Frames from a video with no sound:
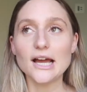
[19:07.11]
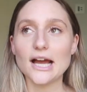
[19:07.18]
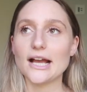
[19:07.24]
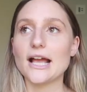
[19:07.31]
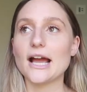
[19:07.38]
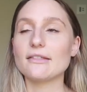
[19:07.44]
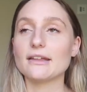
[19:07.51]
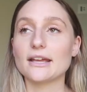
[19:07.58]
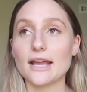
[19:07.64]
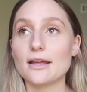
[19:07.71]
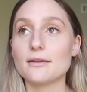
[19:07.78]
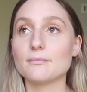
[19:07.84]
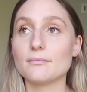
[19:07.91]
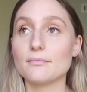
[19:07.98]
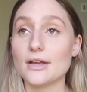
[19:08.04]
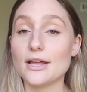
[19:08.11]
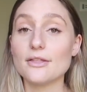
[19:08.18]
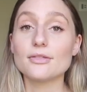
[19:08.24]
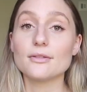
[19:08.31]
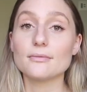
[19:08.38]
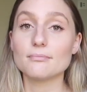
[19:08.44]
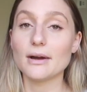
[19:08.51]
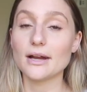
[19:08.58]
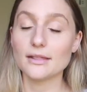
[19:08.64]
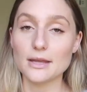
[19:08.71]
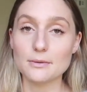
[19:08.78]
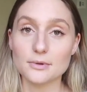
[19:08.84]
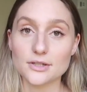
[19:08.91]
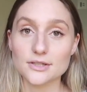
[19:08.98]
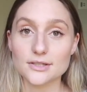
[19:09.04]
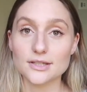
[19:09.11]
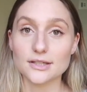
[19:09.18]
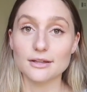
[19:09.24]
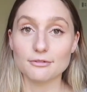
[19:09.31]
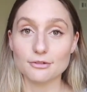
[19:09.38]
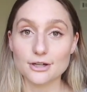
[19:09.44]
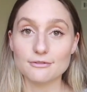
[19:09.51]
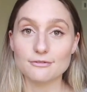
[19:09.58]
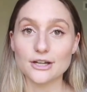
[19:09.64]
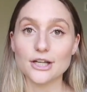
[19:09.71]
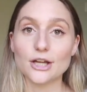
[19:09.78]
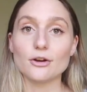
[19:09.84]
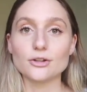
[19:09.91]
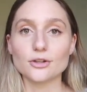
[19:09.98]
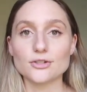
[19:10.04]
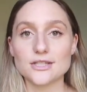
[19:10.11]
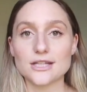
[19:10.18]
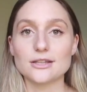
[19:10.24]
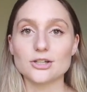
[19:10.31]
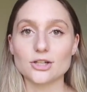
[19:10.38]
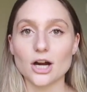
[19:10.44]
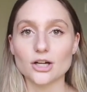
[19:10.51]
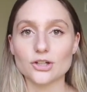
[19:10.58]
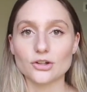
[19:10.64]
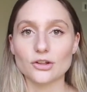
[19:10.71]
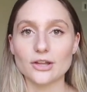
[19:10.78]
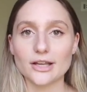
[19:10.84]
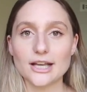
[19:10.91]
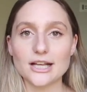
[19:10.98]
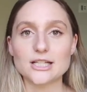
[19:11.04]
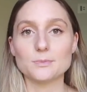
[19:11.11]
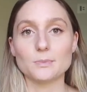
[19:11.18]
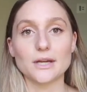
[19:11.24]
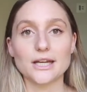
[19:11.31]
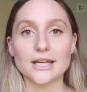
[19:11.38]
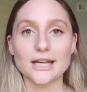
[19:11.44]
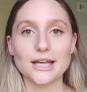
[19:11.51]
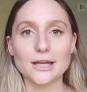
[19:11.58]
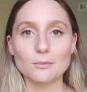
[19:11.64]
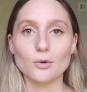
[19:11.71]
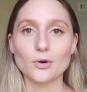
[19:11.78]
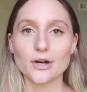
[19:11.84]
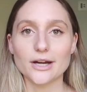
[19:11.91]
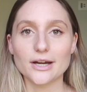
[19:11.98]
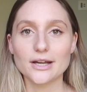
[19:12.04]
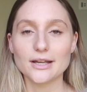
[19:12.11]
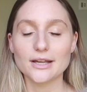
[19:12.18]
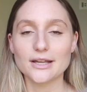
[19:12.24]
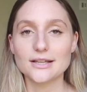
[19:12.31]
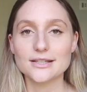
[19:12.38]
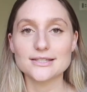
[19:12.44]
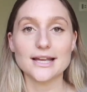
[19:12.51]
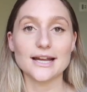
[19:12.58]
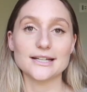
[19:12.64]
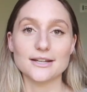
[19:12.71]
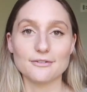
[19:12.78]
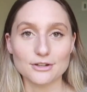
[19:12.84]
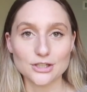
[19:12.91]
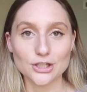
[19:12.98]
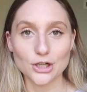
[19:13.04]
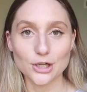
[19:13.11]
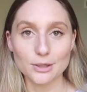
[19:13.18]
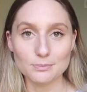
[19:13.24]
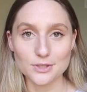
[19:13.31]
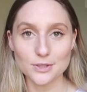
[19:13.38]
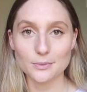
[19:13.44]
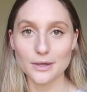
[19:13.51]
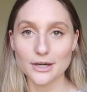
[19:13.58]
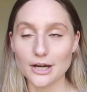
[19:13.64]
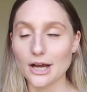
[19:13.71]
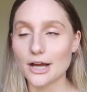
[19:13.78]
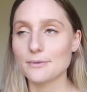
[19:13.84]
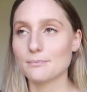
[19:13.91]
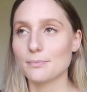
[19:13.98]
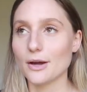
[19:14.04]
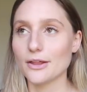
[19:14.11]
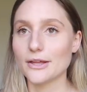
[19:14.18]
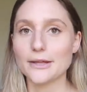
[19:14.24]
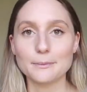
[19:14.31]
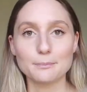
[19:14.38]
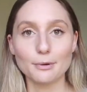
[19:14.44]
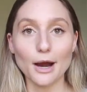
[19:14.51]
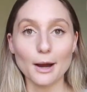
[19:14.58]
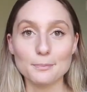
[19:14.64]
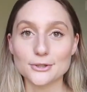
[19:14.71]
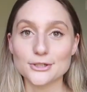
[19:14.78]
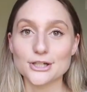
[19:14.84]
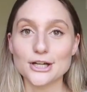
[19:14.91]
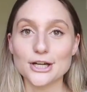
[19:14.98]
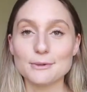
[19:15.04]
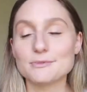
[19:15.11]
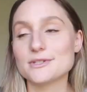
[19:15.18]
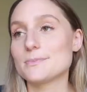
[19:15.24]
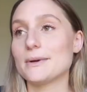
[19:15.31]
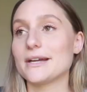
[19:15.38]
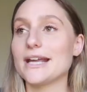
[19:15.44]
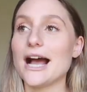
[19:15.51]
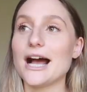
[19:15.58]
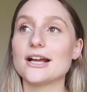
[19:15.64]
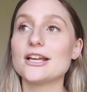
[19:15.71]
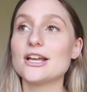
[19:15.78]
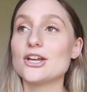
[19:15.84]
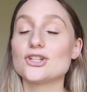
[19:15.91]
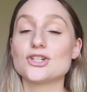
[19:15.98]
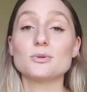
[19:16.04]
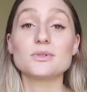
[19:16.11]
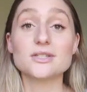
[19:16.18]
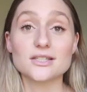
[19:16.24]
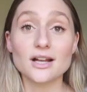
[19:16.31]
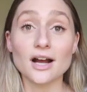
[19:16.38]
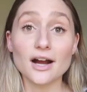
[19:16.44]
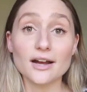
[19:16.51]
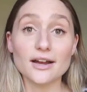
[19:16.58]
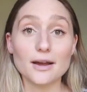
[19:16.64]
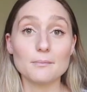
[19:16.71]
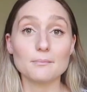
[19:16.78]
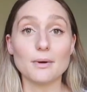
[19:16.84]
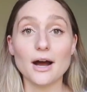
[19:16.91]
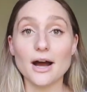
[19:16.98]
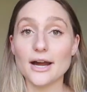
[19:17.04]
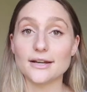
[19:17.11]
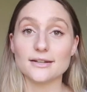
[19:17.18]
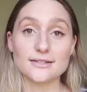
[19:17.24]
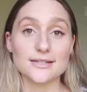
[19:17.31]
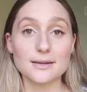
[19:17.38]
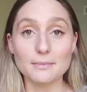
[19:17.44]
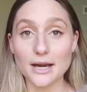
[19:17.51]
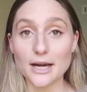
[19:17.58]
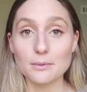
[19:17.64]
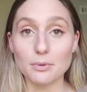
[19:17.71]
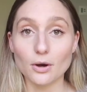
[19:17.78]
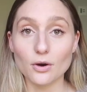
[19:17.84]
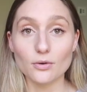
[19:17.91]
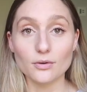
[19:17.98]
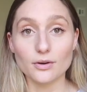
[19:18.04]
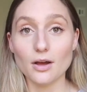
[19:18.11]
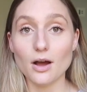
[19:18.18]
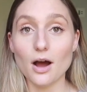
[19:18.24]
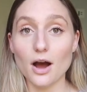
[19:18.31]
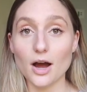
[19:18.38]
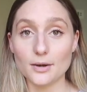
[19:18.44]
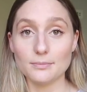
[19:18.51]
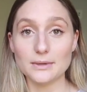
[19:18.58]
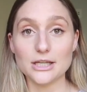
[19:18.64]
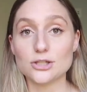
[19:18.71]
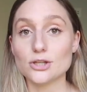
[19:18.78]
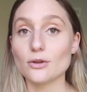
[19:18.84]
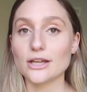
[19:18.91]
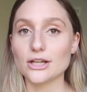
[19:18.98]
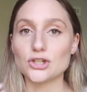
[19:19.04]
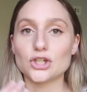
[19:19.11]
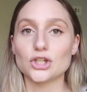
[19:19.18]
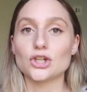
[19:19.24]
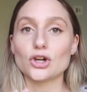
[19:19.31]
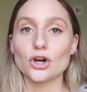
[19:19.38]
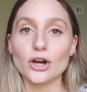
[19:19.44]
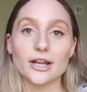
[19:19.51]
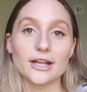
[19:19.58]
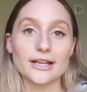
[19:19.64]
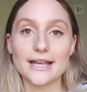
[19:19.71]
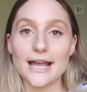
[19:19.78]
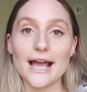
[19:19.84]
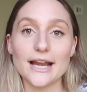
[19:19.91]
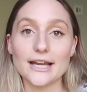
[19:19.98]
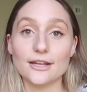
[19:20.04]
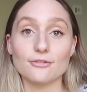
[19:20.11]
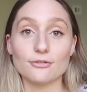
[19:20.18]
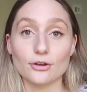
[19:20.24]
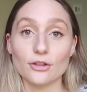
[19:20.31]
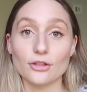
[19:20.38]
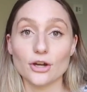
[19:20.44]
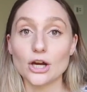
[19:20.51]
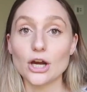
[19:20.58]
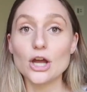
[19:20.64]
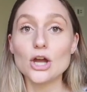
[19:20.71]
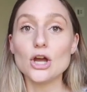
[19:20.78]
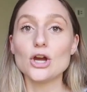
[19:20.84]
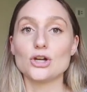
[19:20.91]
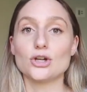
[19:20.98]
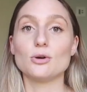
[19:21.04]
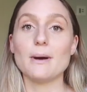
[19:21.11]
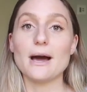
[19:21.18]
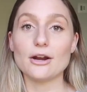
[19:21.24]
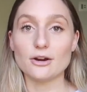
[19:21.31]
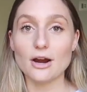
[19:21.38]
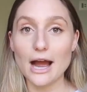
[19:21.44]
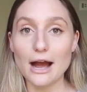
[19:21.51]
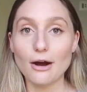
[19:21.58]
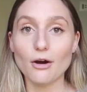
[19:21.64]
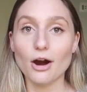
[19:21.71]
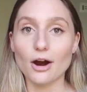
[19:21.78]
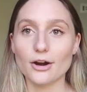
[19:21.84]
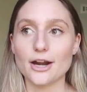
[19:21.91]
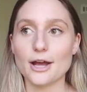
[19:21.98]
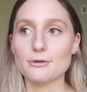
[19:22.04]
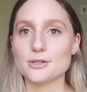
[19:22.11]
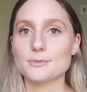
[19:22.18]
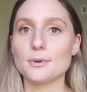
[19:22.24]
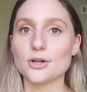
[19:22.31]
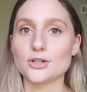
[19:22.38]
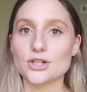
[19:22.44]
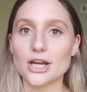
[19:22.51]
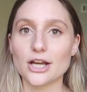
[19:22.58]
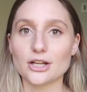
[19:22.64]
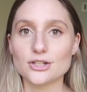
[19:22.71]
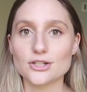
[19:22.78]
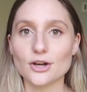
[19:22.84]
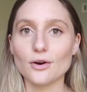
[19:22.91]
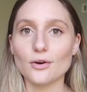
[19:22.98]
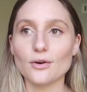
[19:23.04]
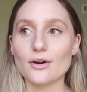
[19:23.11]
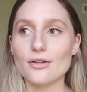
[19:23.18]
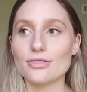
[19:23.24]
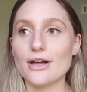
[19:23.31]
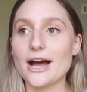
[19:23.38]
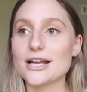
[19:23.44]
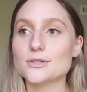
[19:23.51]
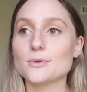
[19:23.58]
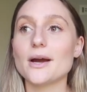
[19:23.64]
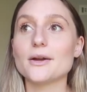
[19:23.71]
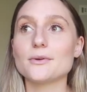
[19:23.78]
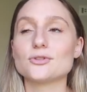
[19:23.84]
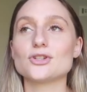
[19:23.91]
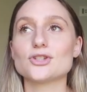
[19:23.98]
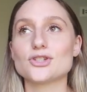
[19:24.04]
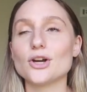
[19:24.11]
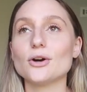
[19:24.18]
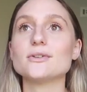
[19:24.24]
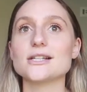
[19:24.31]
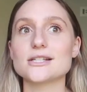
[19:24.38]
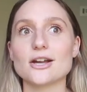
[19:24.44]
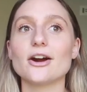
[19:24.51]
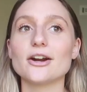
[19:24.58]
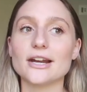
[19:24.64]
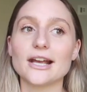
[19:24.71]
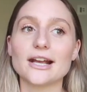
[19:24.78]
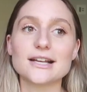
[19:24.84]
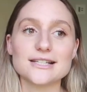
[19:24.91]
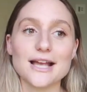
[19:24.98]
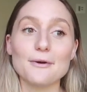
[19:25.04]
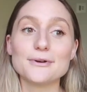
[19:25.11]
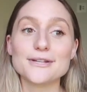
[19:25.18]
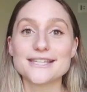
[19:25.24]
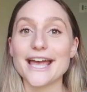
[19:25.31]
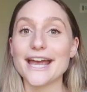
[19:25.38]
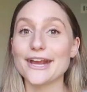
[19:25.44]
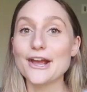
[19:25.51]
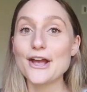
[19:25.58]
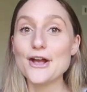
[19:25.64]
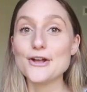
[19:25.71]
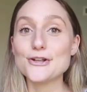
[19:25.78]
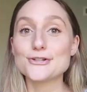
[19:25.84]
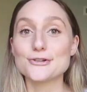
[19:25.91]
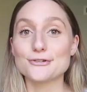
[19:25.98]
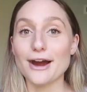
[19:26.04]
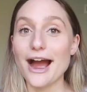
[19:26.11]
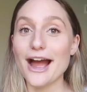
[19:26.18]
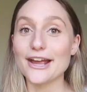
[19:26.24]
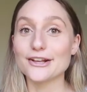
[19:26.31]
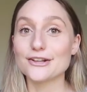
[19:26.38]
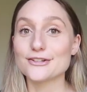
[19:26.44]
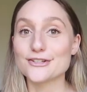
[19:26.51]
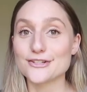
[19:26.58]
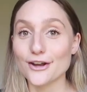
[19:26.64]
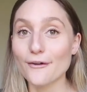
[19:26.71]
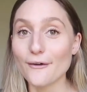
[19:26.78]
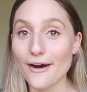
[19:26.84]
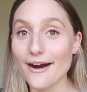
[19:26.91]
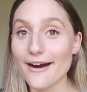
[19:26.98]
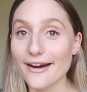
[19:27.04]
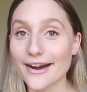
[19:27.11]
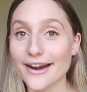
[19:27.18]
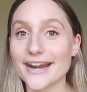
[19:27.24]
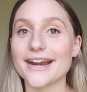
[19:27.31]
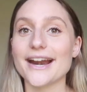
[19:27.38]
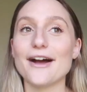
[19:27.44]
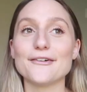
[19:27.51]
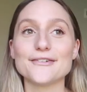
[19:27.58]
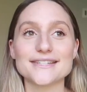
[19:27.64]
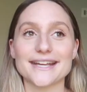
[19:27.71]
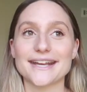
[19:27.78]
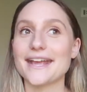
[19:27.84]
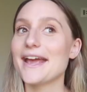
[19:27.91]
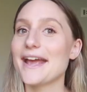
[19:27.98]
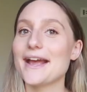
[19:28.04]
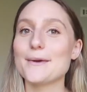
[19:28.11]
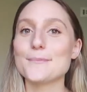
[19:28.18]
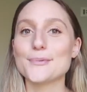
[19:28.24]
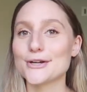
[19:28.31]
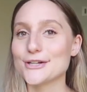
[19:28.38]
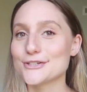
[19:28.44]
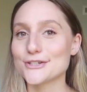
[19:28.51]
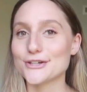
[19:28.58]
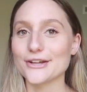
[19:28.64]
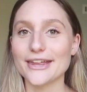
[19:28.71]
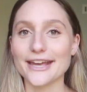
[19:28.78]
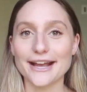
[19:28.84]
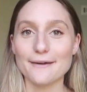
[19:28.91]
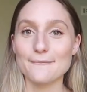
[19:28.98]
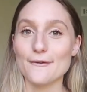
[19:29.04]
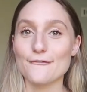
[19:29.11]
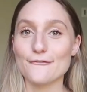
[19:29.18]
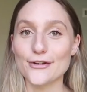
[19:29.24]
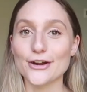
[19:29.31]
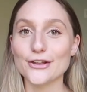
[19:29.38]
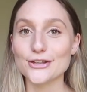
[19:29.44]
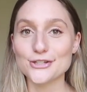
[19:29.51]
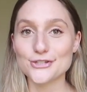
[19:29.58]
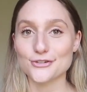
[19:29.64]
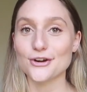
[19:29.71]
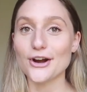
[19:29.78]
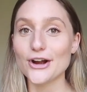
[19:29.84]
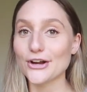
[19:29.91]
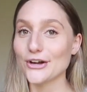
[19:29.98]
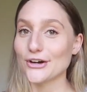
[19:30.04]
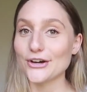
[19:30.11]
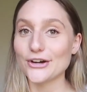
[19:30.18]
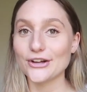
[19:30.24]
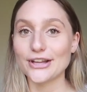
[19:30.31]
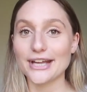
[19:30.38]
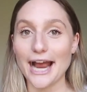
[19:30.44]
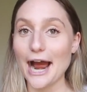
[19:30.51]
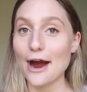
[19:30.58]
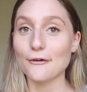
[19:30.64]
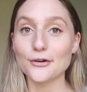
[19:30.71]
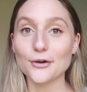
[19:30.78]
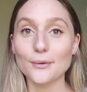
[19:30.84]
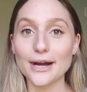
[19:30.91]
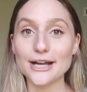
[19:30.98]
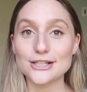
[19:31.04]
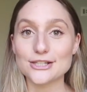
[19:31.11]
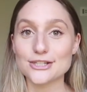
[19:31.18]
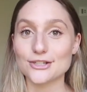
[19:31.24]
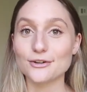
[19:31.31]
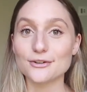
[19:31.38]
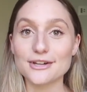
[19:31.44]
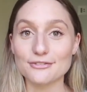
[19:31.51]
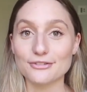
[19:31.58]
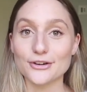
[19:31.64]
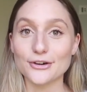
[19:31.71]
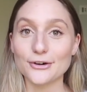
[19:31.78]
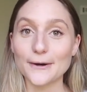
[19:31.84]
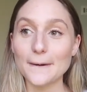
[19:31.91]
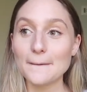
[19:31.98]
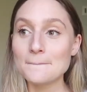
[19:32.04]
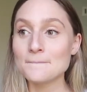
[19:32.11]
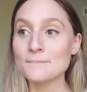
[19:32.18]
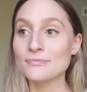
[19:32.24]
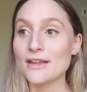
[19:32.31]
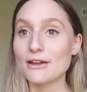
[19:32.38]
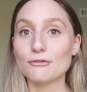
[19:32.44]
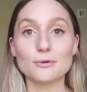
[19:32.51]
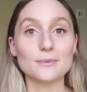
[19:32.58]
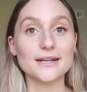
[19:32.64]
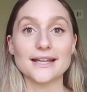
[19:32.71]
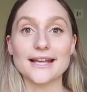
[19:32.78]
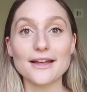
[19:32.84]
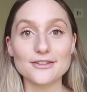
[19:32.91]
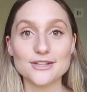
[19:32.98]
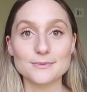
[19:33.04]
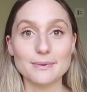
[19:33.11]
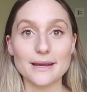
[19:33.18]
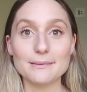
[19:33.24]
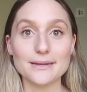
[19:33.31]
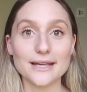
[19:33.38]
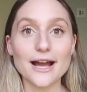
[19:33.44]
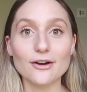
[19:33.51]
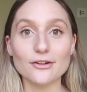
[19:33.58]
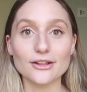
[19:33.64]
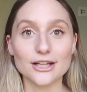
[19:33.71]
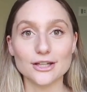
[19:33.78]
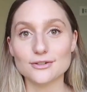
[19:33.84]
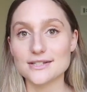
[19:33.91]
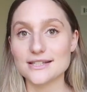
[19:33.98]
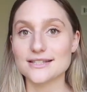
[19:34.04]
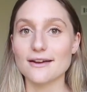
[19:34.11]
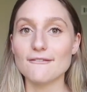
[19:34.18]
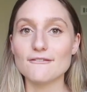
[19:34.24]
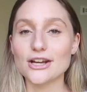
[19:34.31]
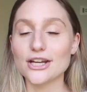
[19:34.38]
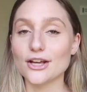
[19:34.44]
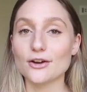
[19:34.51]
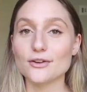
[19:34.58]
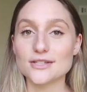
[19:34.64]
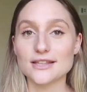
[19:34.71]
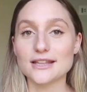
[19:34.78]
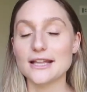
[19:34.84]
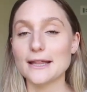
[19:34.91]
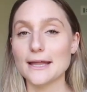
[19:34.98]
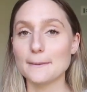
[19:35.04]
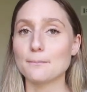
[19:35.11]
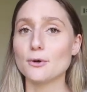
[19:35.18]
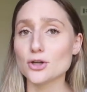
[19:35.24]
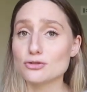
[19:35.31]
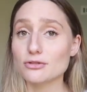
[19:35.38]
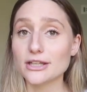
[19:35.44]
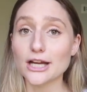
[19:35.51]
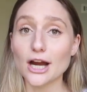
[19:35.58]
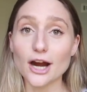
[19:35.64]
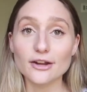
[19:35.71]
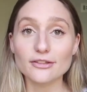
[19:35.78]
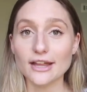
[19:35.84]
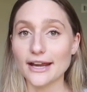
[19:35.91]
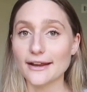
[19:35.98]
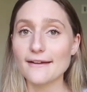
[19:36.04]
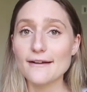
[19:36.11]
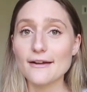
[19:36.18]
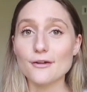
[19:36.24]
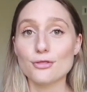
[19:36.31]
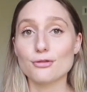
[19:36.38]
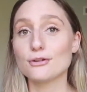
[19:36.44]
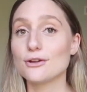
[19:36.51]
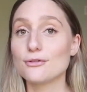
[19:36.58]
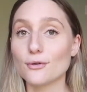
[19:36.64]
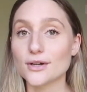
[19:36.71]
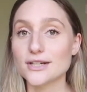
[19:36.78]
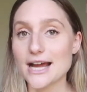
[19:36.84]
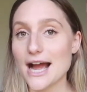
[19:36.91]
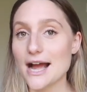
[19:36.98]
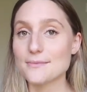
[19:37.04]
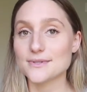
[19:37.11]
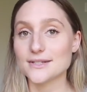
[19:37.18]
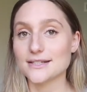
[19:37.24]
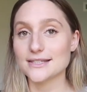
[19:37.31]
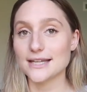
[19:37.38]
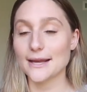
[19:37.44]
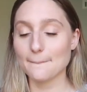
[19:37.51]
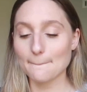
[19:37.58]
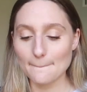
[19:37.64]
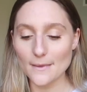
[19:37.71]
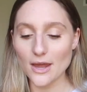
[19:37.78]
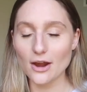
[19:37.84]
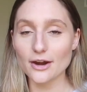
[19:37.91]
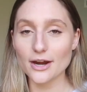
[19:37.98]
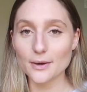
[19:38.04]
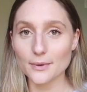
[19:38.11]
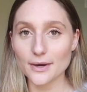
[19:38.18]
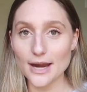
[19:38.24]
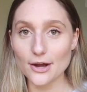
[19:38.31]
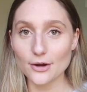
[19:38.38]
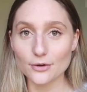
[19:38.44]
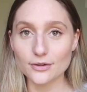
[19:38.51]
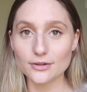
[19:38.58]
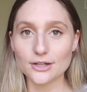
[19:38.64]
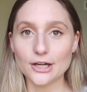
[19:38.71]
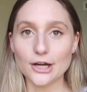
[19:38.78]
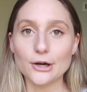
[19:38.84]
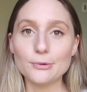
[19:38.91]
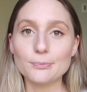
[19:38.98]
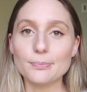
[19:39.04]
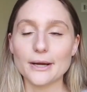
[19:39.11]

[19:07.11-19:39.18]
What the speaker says: Again, like in my labor and delivery video, you'll see the doctor like explaining it in more scientific terms or whatnot, probably like proper terms. But yeah, she was stuck behind some kind of bone on me, so like she couldn't get any further no matter how hard I was pushing. So that's why it was just so disheartening, because I was like trying so hard, and I was like, hey, I'm pretty sure like I'm a fairly strong girl, like I don't know why it's so difficult for me to get this baby out. Like you see some videos and they like push really hard like 3-4 times and it's like, all right, we're out, you know?